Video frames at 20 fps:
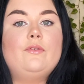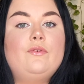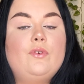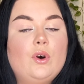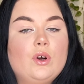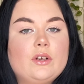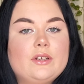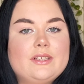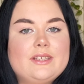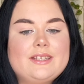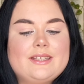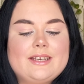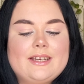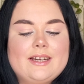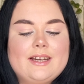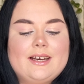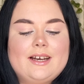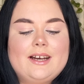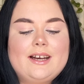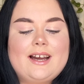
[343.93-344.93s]
For
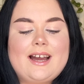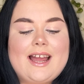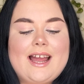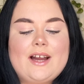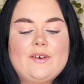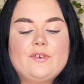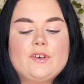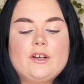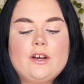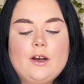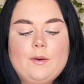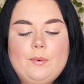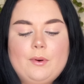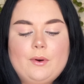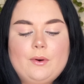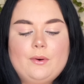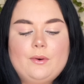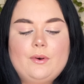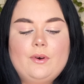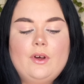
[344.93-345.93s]
concealer, I have a
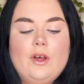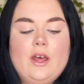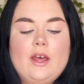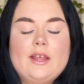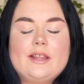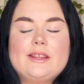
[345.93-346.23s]
couple